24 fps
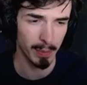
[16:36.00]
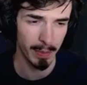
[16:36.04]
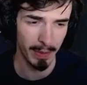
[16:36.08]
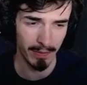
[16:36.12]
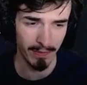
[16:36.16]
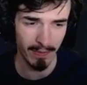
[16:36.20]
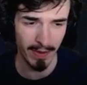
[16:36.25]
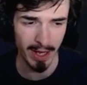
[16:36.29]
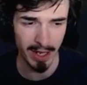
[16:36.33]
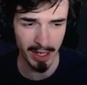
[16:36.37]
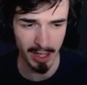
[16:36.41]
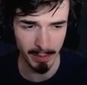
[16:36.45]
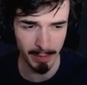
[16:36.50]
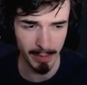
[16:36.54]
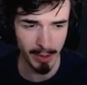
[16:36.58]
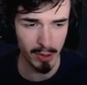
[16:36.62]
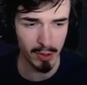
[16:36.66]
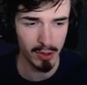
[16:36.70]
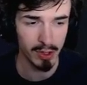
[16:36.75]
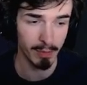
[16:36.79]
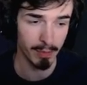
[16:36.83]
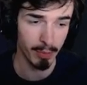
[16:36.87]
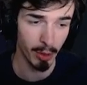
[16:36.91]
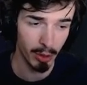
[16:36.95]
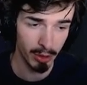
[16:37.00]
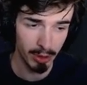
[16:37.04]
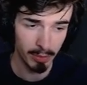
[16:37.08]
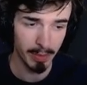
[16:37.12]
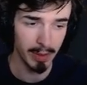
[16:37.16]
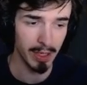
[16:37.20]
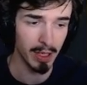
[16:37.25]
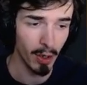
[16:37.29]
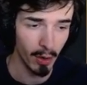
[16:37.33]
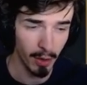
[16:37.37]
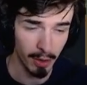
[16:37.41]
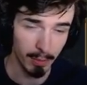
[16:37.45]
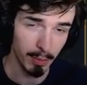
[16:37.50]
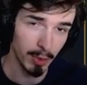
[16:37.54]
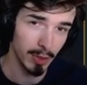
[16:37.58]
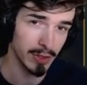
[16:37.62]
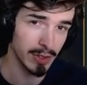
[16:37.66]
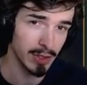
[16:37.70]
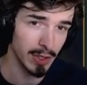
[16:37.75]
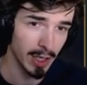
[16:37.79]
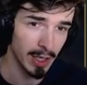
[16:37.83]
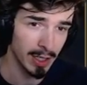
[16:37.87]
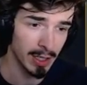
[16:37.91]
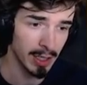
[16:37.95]
be fair, Camille should probably be going bot
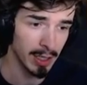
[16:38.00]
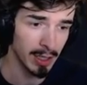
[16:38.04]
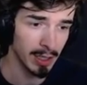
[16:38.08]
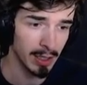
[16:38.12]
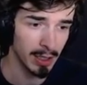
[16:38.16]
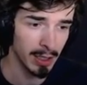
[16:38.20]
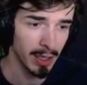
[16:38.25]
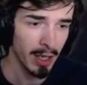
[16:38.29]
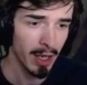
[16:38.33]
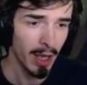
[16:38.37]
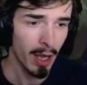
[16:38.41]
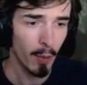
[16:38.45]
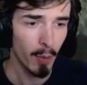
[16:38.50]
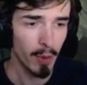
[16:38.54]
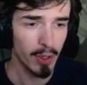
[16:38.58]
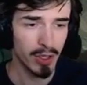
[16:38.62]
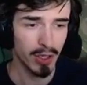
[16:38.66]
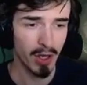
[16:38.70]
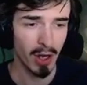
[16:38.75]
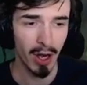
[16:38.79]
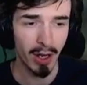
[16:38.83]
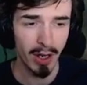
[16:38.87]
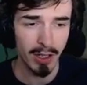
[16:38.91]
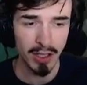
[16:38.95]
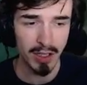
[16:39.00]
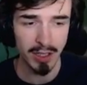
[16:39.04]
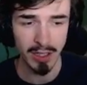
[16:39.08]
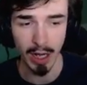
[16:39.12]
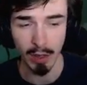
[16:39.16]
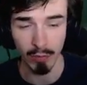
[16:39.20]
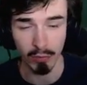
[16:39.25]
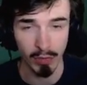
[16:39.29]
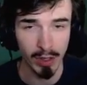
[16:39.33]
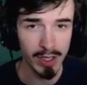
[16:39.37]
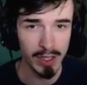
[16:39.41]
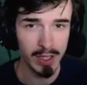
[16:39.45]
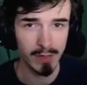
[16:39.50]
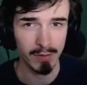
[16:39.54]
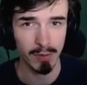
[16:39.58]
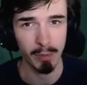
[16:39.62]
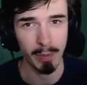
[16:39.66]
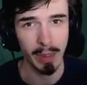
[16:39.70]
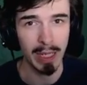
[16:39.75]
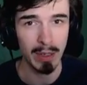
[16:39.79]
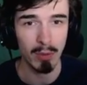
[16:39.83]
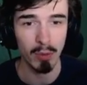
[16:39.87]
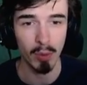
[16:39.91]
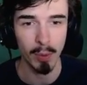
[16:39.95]
side here. We should kind of just like rinse and
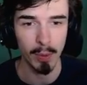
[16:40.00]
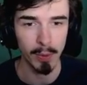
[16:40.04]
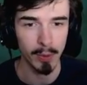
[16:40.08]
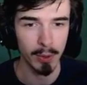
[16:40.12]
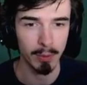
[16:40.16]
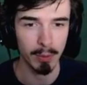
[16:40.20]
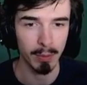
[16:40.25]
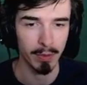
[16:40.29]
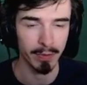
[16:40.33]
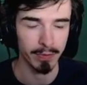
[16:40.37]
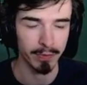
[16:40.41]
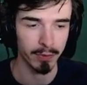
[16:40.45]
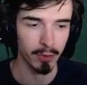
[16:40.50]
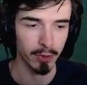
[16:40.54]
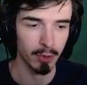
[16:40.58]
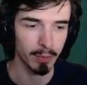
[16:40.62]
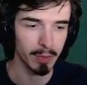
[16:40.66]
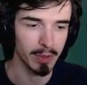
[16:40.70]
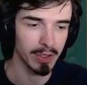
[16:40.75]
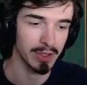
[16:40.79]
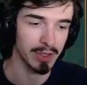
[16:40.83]
repeat what we were doing before, but